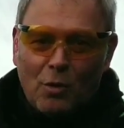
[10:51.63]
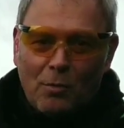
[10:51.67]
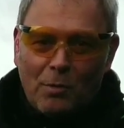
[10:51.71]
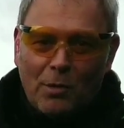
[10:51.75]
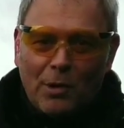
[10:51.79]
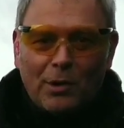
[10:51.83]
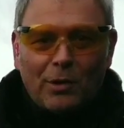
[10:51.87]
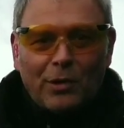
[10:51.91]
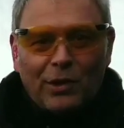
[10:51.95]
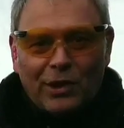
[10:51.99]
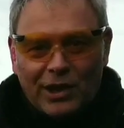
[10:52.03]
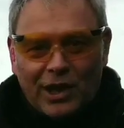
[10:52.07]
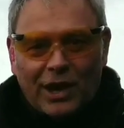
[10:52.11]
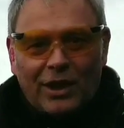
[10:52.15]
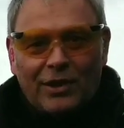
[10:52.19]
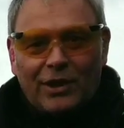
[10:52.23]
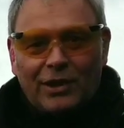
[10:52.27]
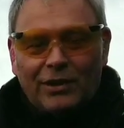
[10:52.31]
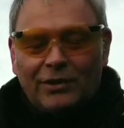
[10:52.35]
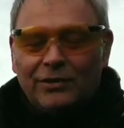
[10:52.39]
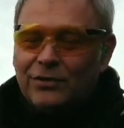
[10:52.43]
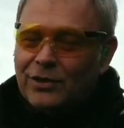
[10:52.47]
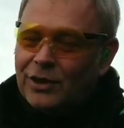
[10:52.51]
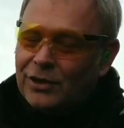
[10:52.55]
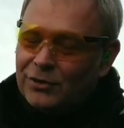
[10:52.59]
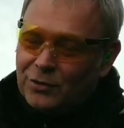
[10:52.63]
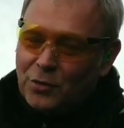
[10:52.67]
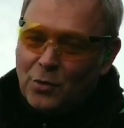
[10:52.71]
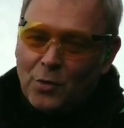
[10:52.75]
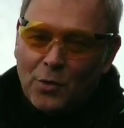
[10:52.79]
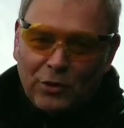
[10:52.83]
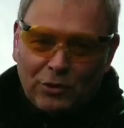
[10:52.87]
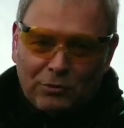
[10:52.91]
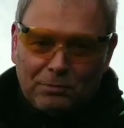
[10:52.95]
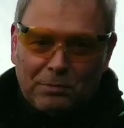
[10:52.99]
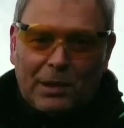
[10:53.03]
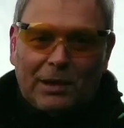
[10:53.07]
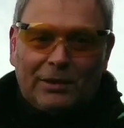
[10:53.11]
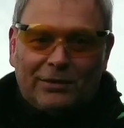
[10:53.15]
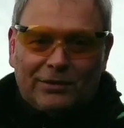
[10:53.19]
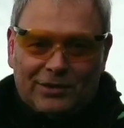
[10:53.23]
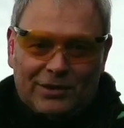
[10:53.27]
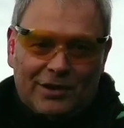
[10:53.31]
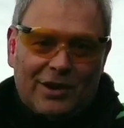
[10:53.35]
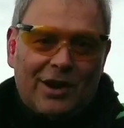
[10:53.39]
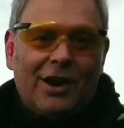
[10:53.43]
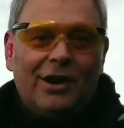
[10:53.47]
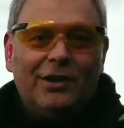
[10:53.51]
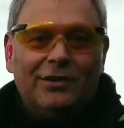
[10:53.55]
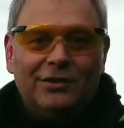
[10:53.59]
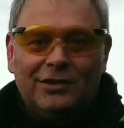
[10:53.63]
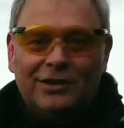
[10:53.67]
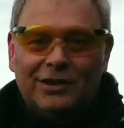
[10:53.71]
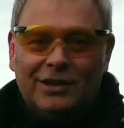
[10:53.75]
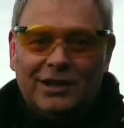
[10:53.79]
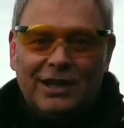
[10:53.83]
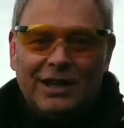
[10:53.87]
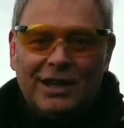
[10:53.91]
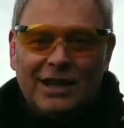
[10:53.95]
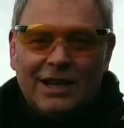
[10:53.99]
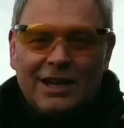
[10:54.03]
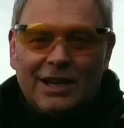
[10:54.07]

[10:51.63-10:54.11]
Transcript: one way or the other, so it's always best to ask.